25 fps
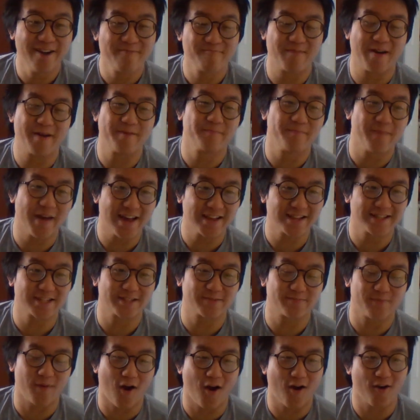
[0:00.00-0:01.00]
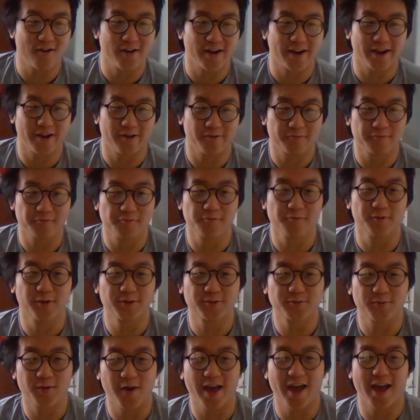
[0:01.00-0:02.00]
My best sparring
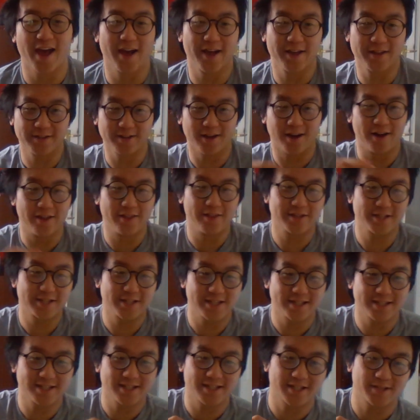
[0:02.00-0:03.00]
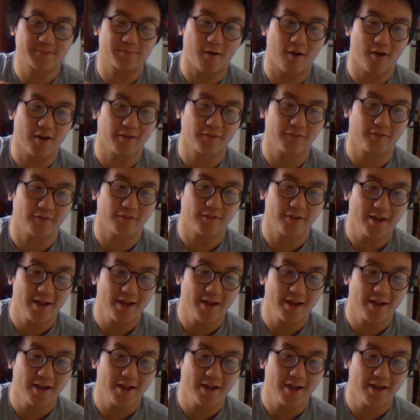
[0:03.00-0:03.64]
was where is the sparring.